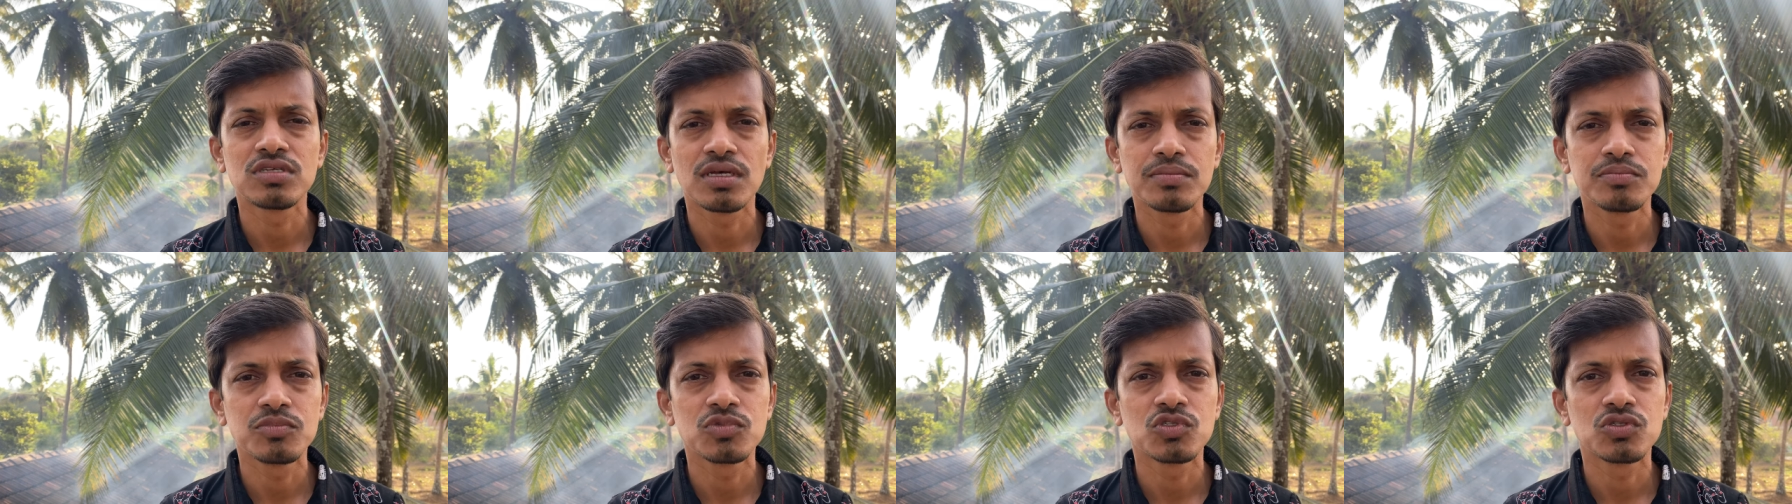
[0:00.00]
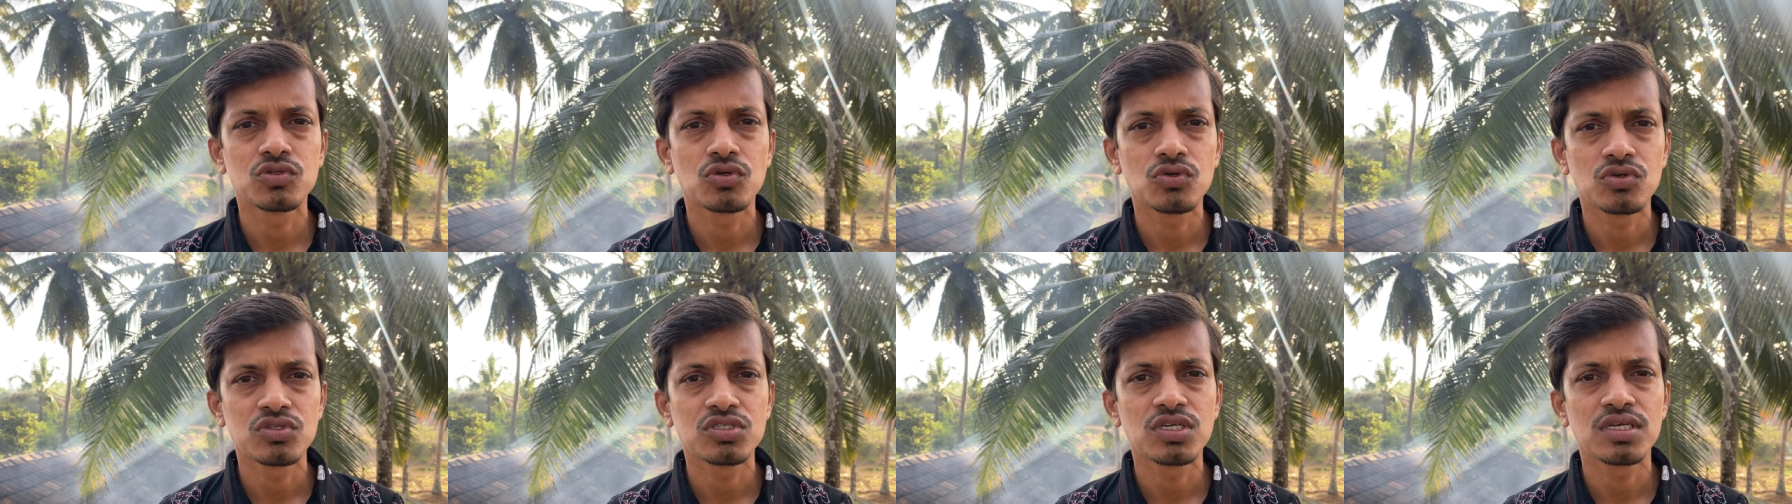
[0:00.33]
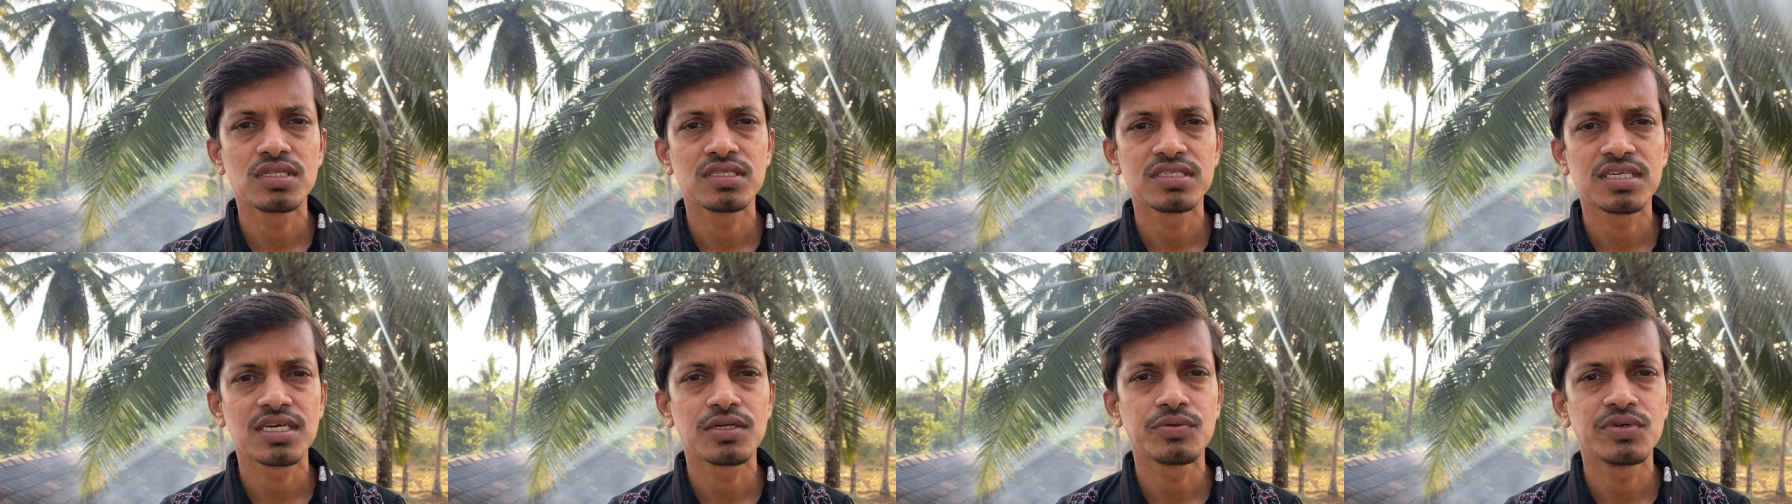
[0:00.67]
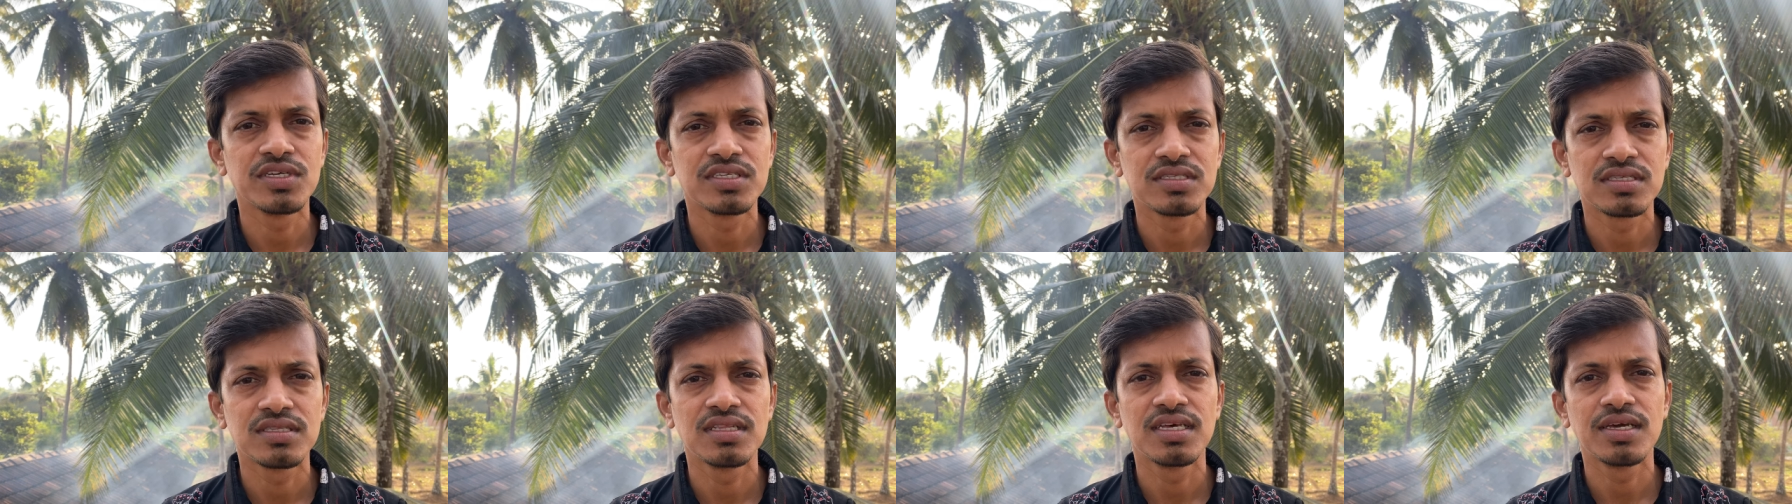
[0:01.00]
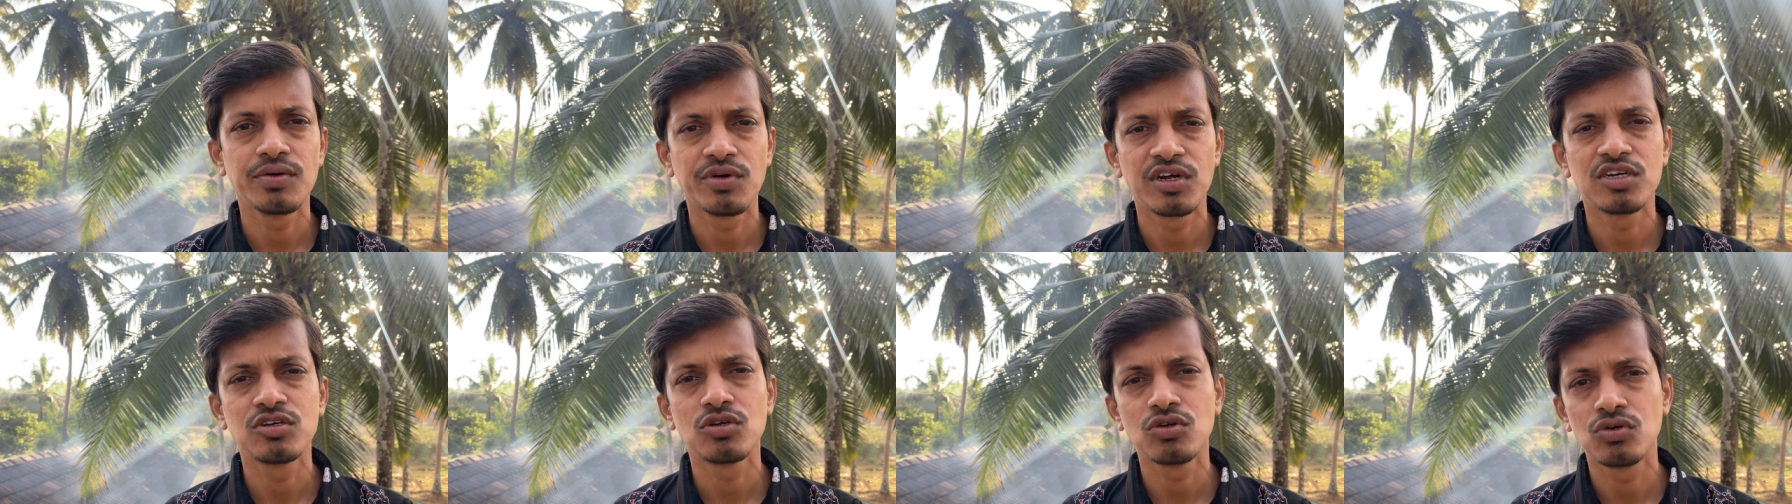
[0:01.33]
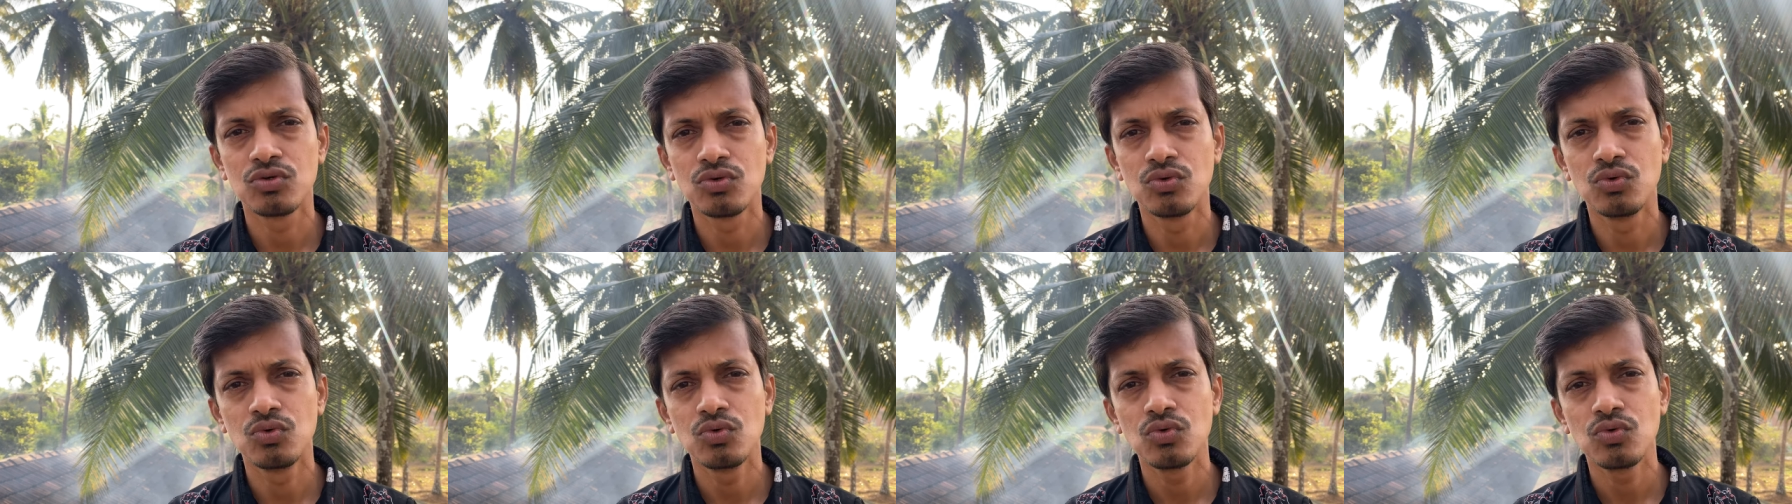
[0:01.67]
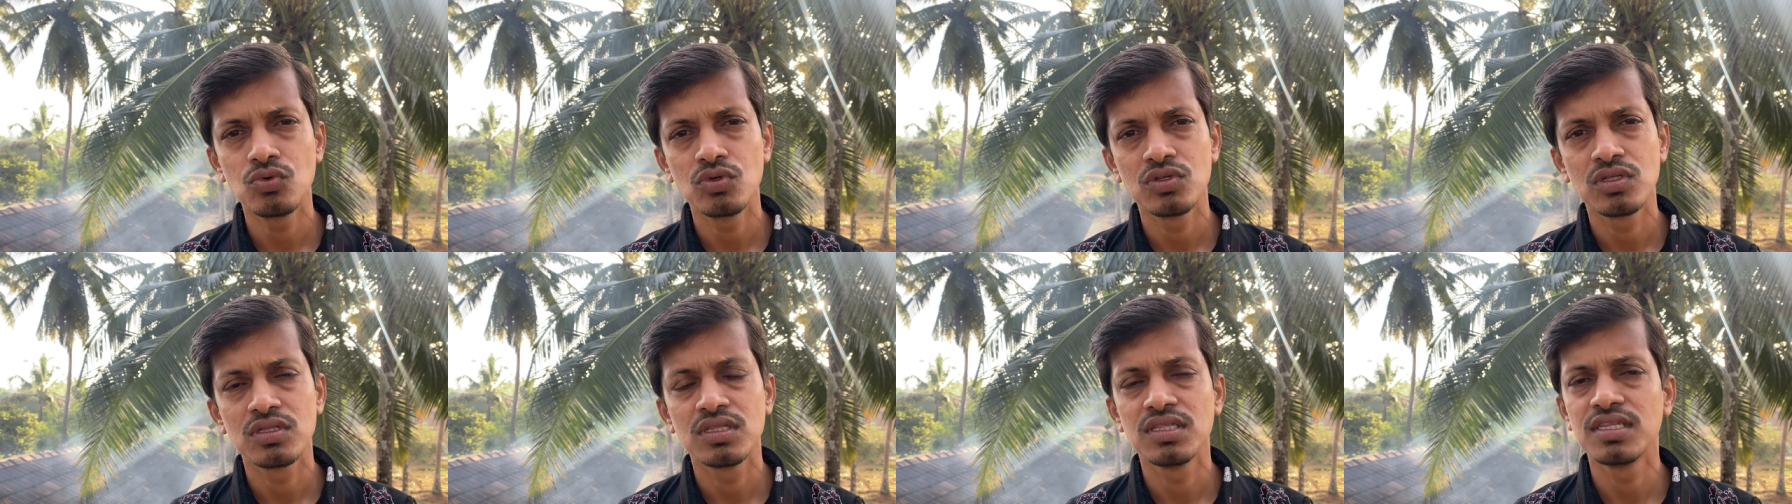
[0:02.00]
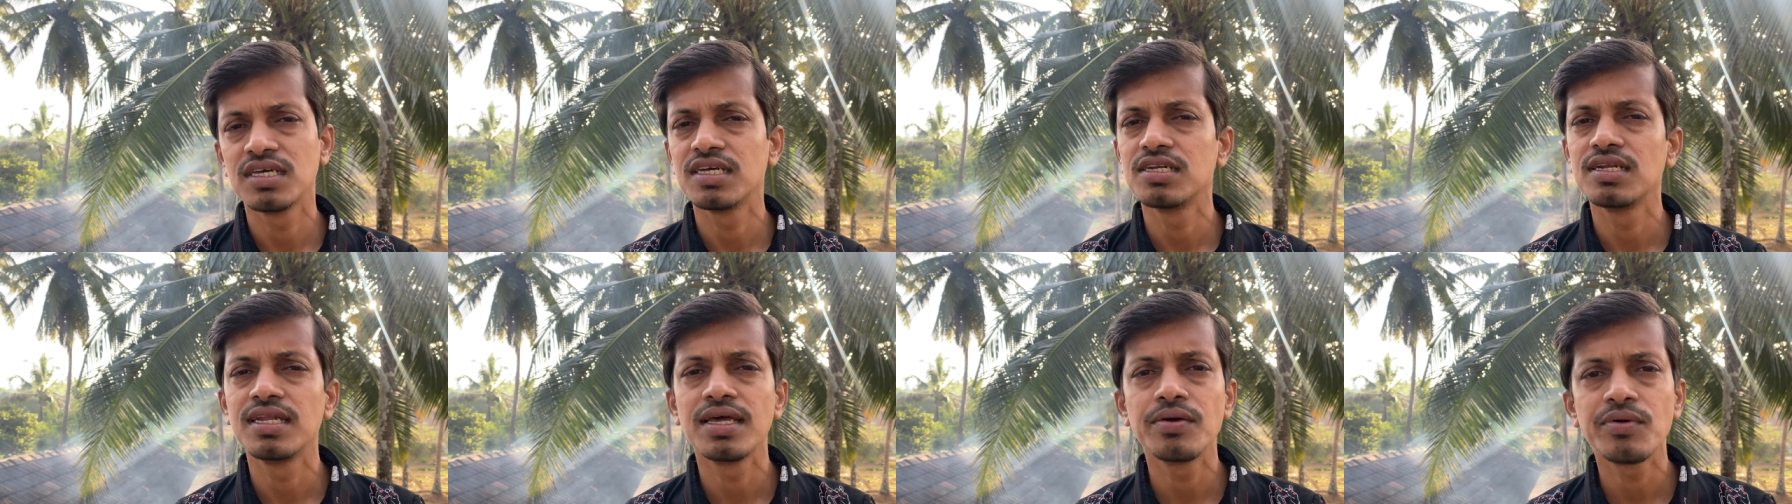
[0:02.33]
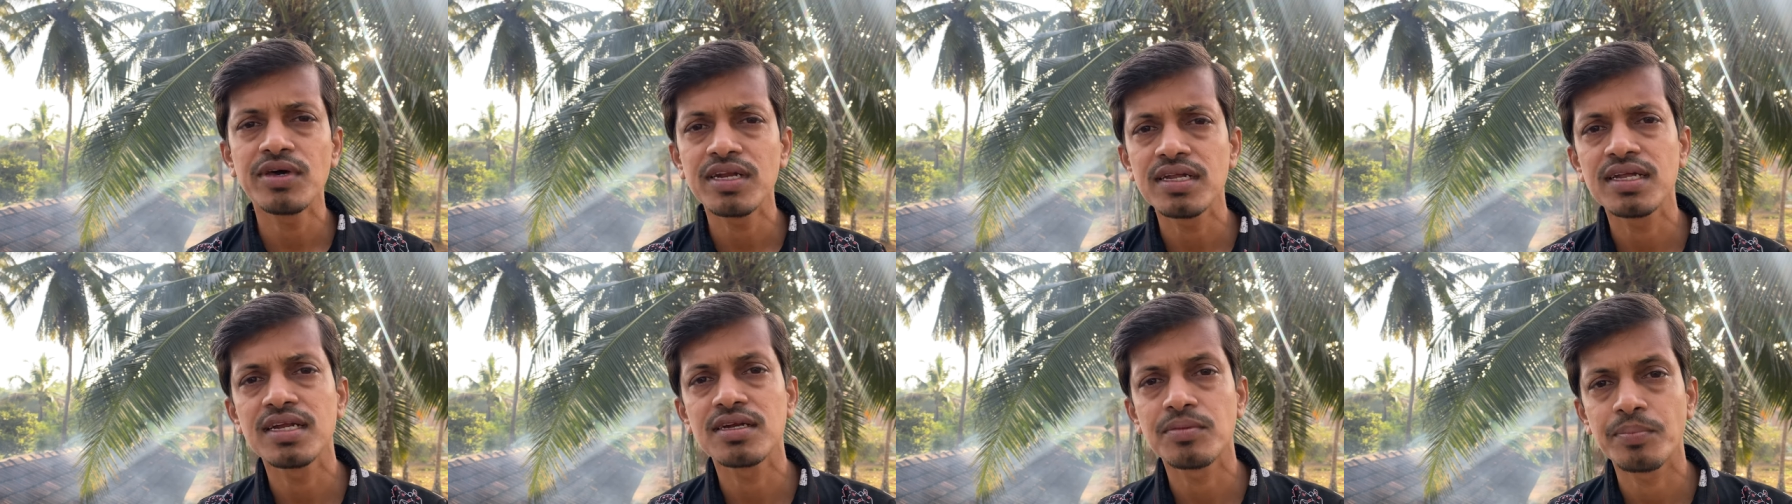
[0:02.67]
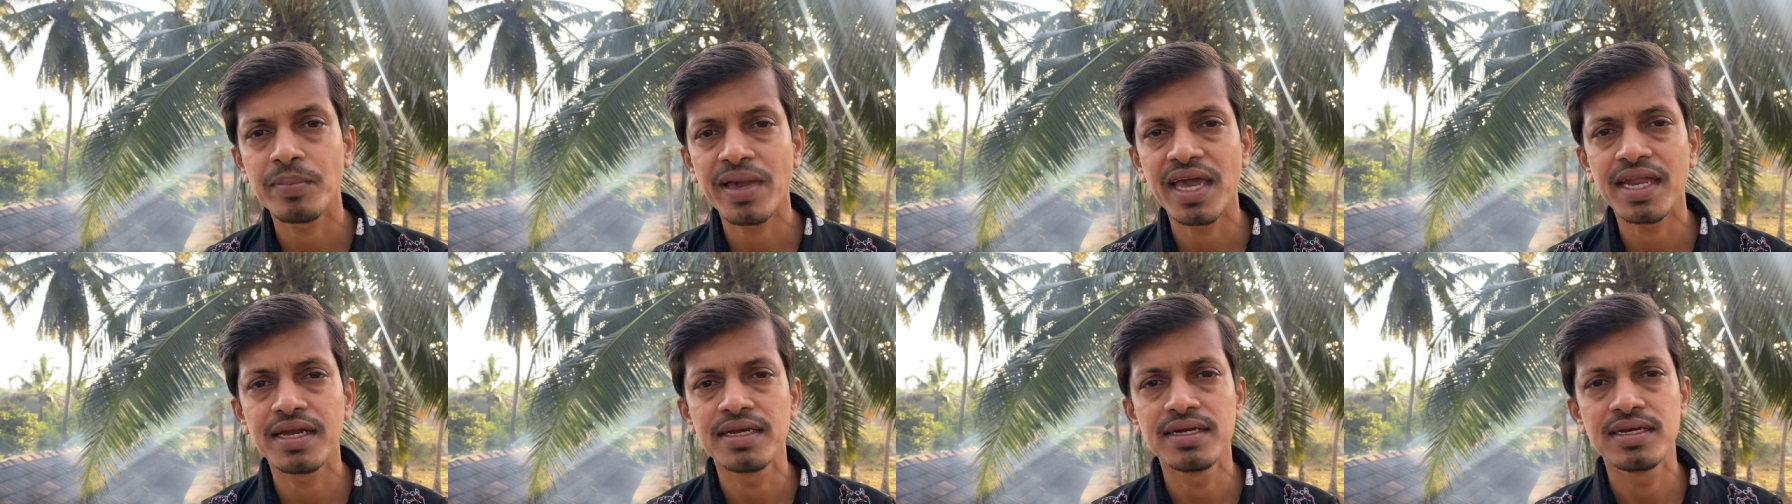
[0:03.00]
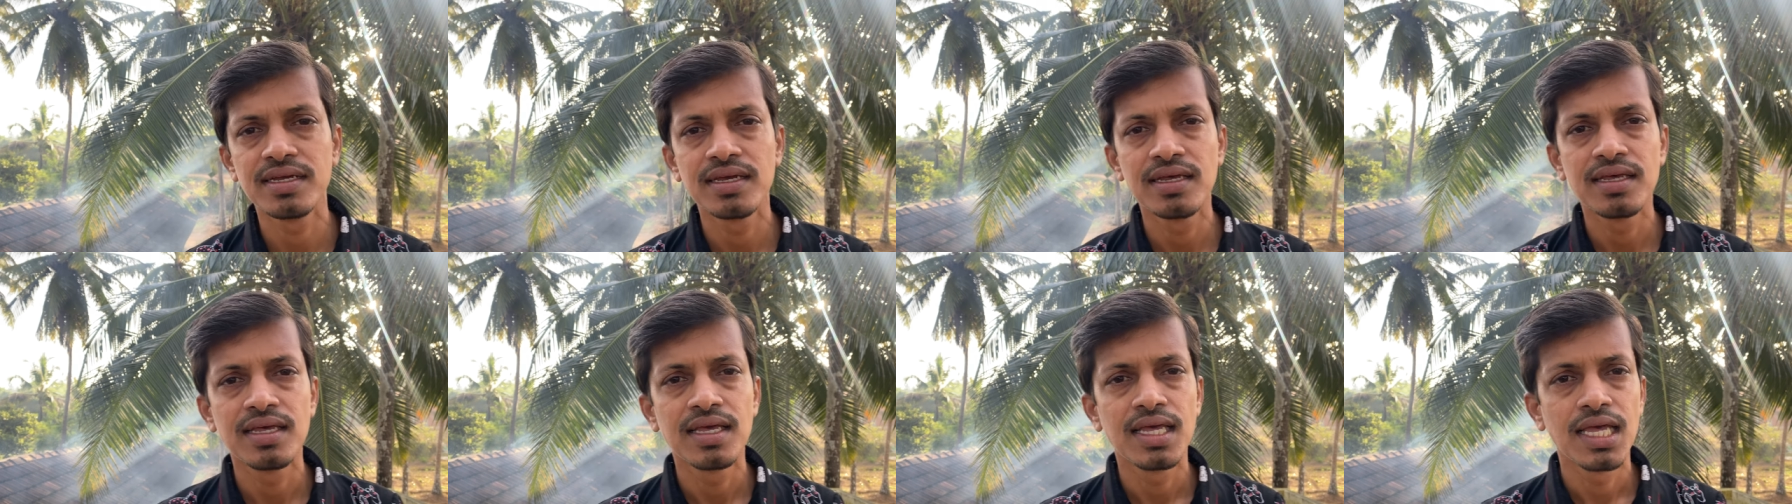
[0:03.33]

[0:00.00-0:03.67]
some social service they want to do, they never get married.